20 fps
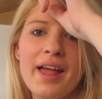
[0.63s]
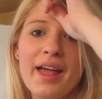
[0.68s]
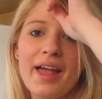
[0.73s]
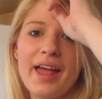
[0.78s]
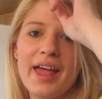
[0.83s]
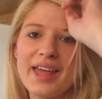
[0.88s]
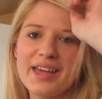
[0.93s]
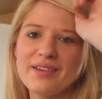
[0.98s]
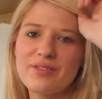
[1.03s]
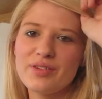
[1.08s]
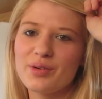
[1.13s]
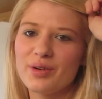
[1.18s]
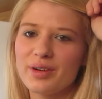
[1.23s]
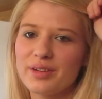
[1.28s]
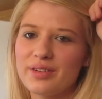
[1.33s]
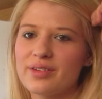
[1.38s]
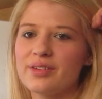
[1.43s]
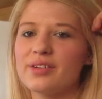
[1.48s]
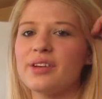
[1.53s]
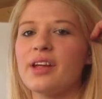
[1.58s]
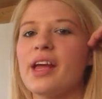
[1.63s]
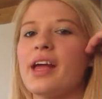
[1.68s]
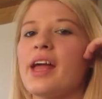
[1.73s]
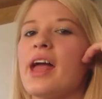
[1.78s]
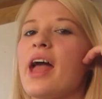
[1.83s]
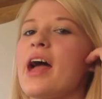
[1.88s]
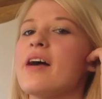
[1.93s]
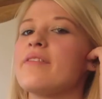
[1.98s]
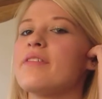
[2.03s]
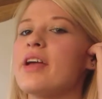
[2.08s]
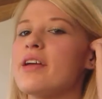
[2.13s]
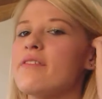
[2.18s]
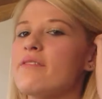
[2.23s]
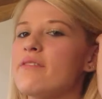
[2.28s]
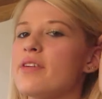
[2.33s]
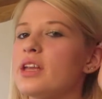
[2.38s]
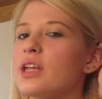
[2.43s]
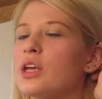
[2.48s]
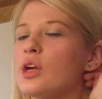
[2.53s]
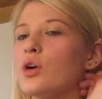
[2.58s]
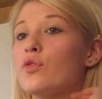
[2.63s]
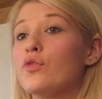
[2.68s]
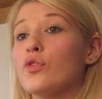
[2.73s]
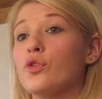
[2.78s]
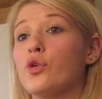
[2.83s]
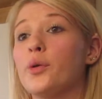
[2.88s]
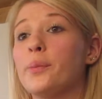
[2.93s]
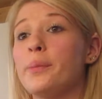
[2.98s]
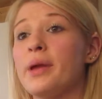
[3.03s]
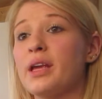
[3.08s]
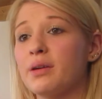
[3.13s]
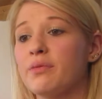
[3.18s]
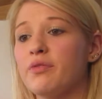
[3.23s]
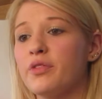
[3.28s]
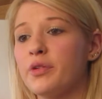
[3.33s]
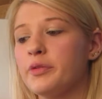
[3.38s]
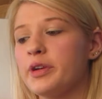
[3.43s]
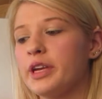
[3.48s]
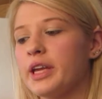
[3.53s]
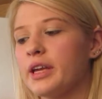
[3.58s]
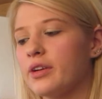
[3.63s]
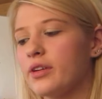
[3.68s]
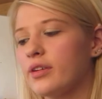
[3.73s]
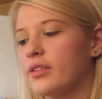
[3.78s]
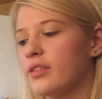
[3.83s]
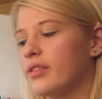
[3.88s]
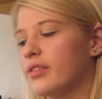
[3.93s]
Hey everyone, so today I have a video for makeup for beginners.